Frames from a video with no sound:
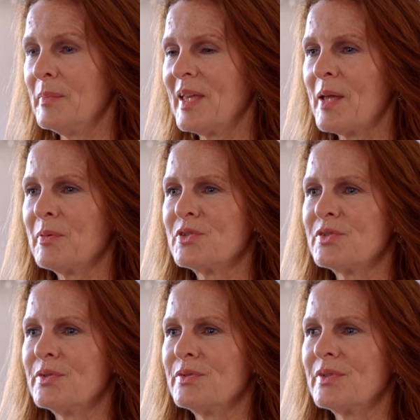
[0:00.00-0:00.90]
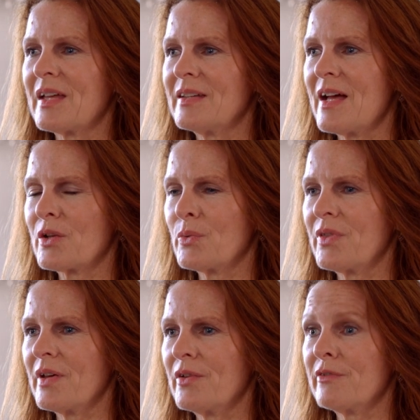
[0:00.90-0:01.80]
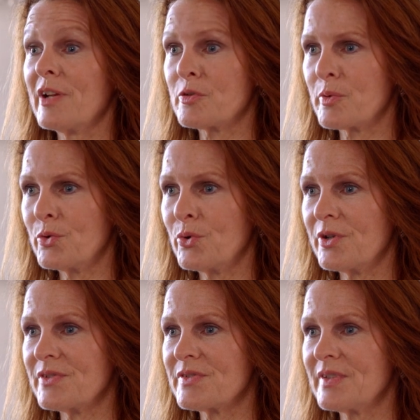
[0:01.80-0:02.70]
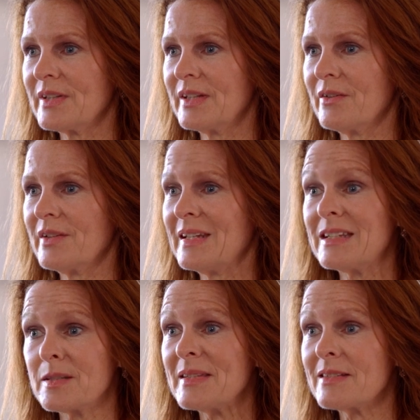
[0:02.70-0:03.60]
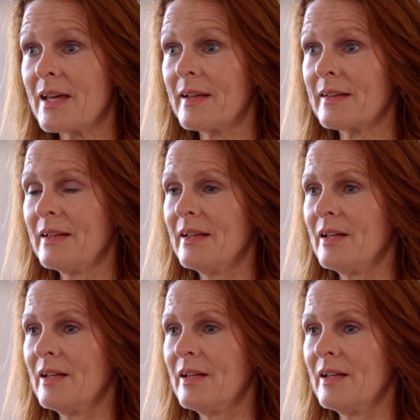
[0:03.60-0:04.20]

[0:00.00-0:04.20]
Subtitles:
Being able to connect with other vetrepreneurs, you know, in an intimate setting.